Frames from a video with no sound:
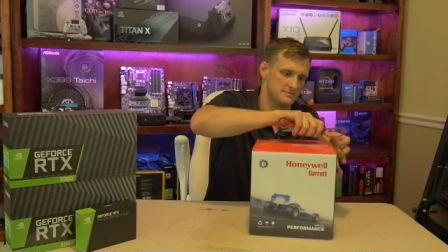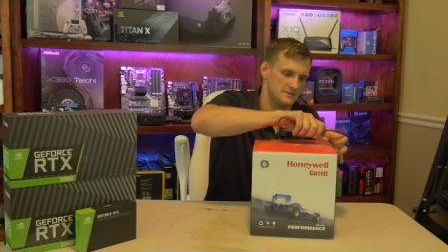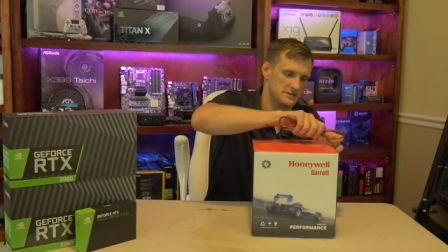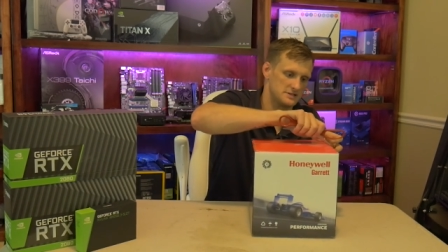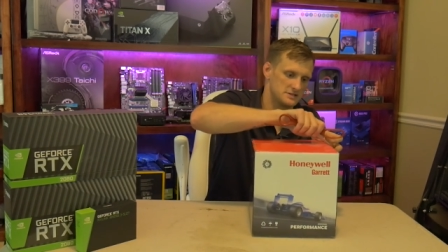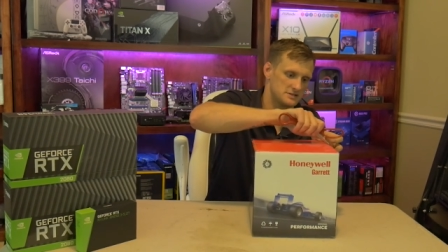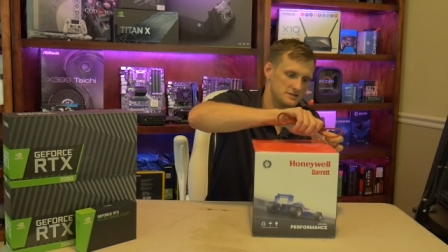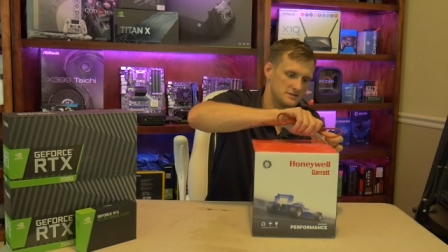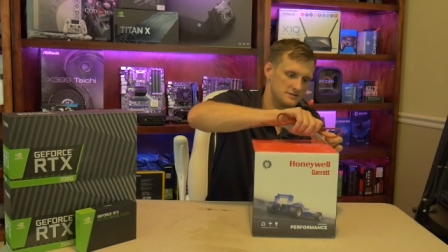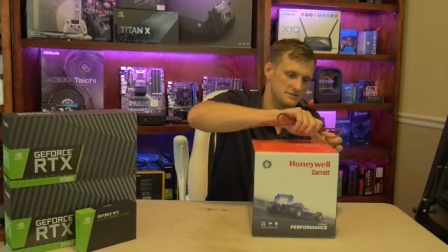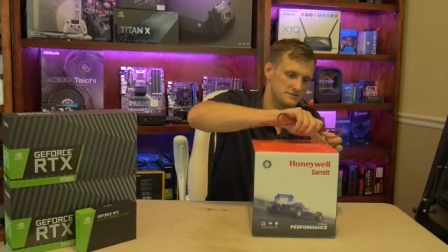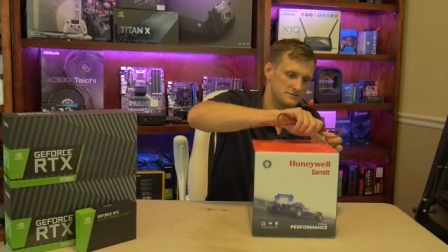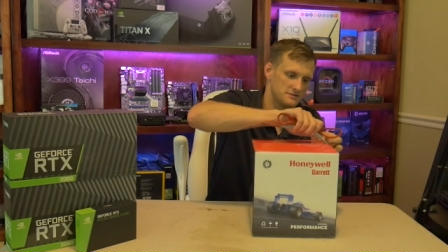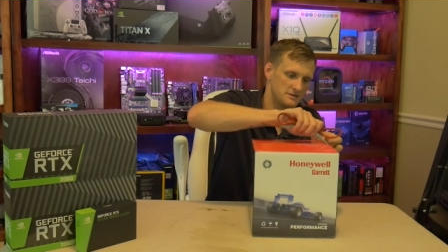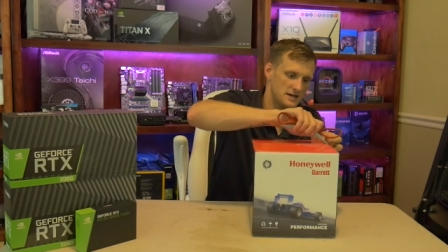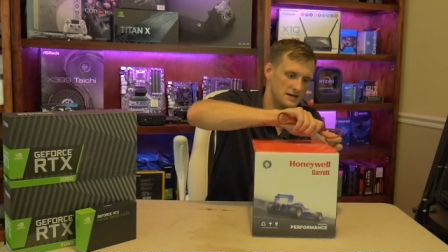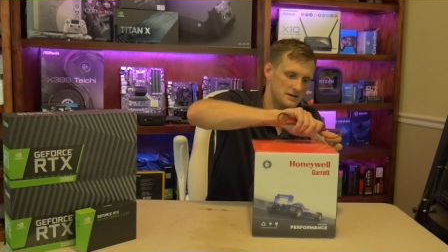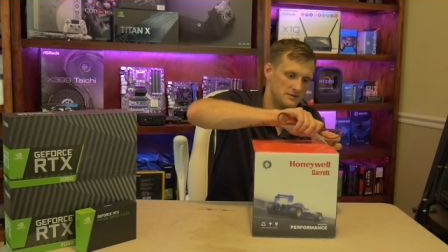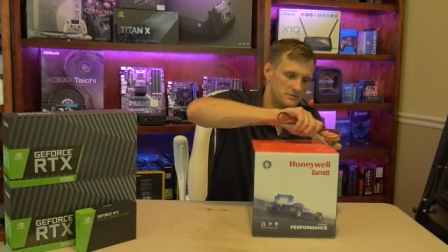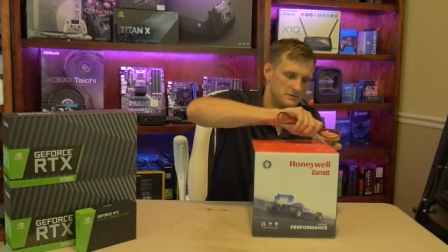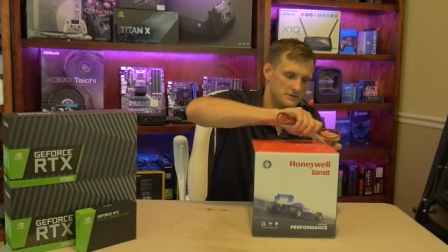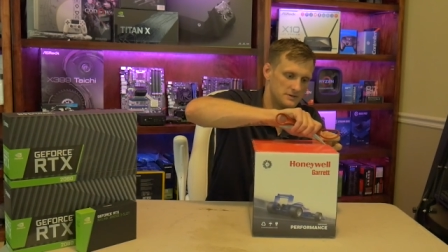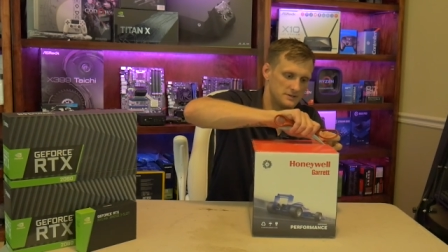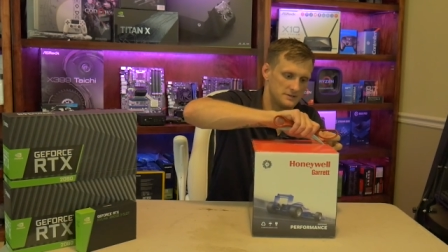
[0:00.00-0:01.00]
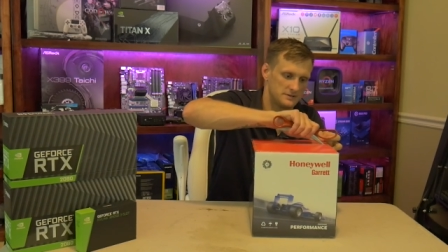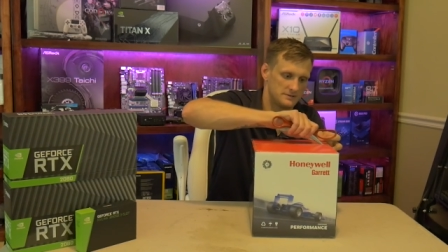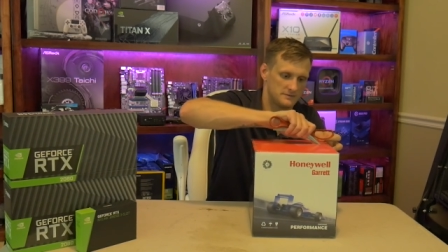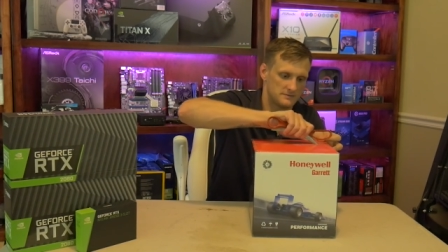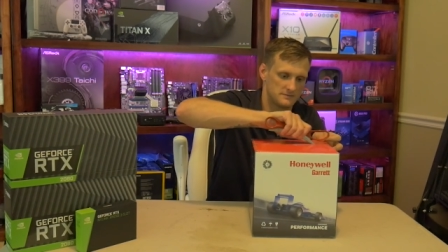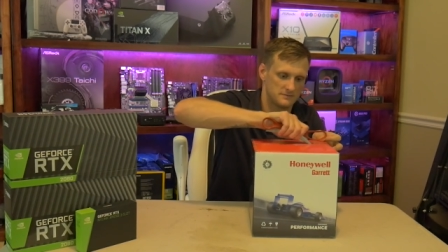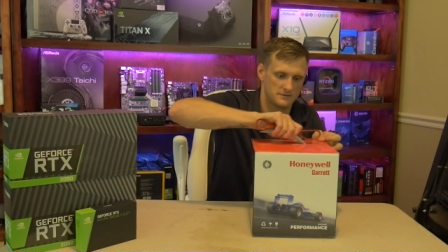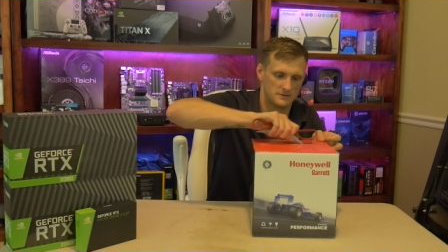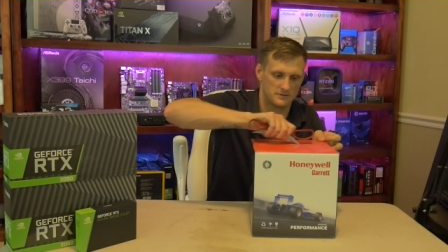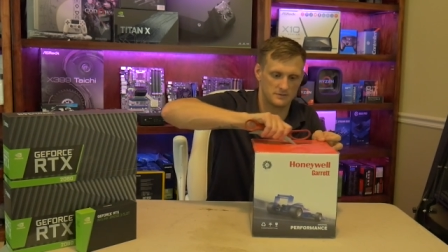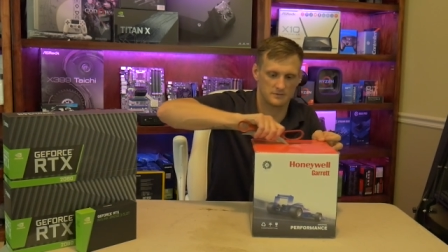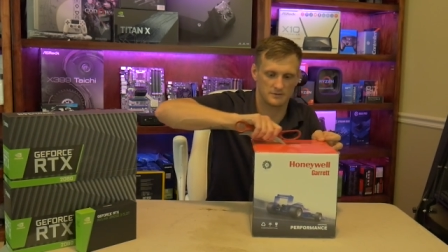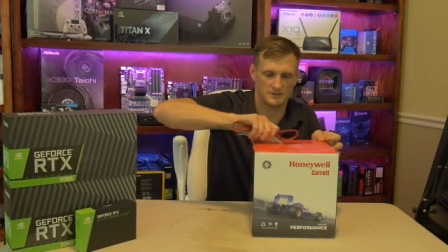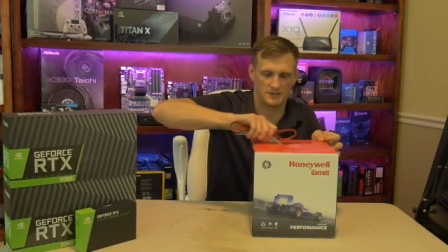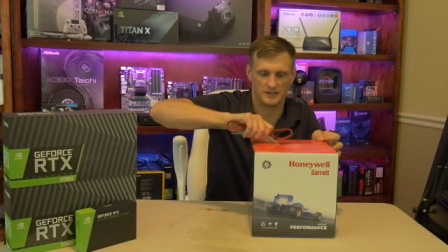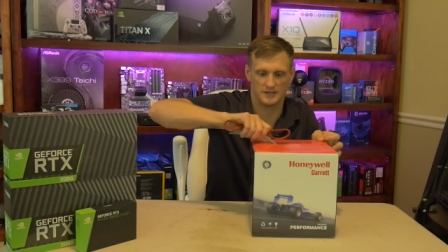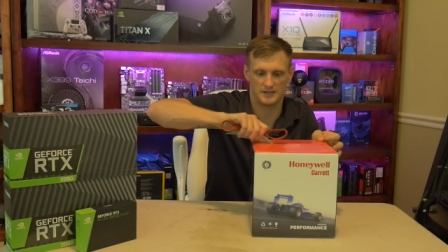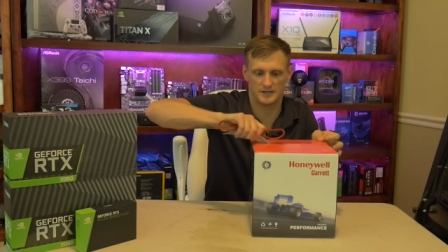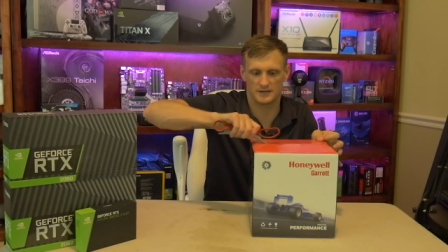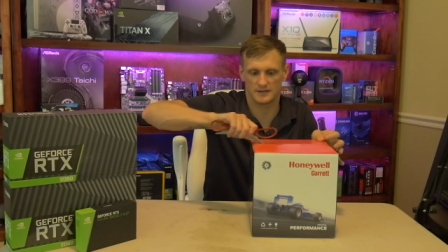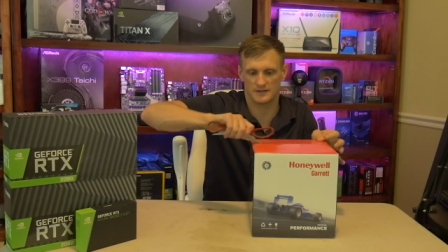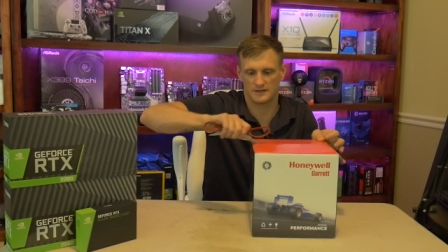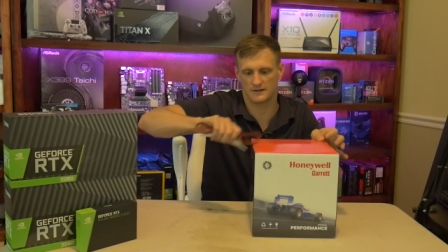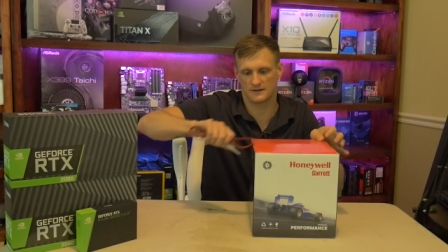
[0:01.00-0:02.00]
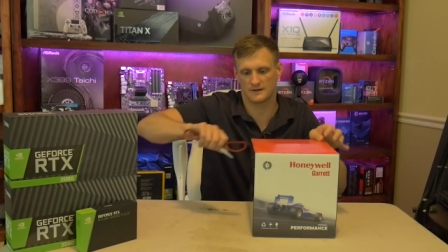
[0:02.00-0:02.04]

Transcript: make sure it's the right one while we're here.